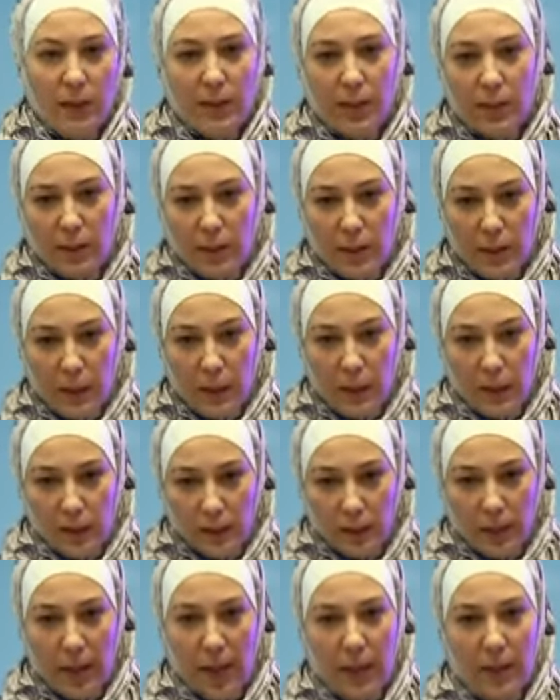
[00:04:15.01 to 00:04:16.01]
since it
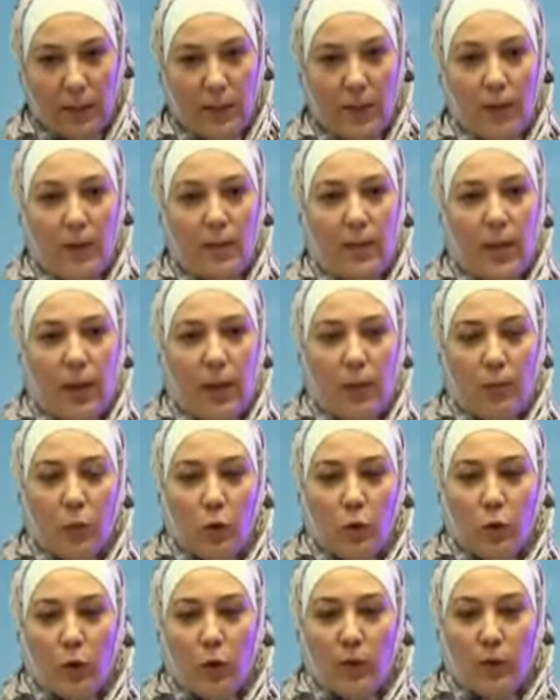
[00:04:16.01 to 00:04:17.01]
has the same
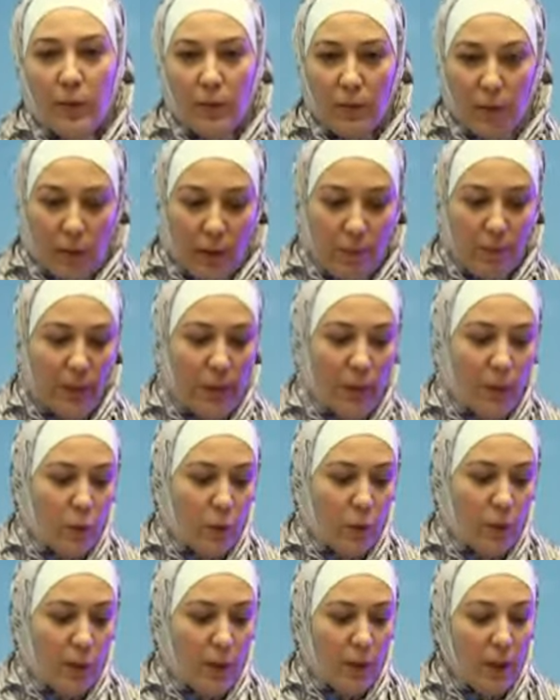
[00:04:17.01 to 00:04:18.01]
source from the
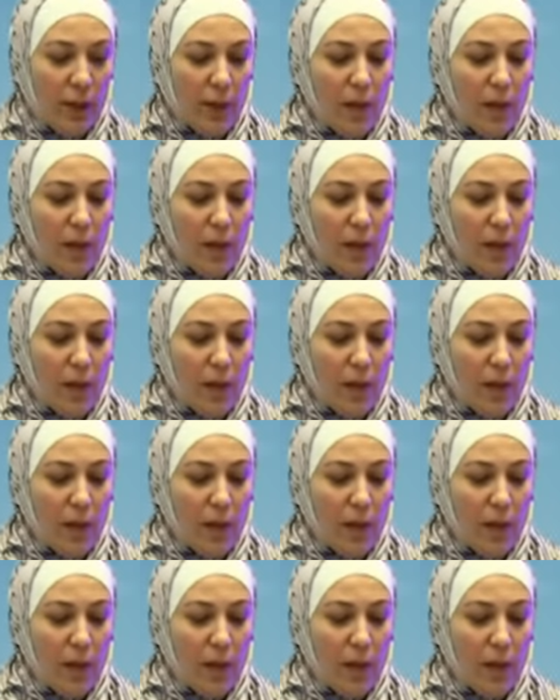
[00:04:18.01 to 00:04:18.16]
network.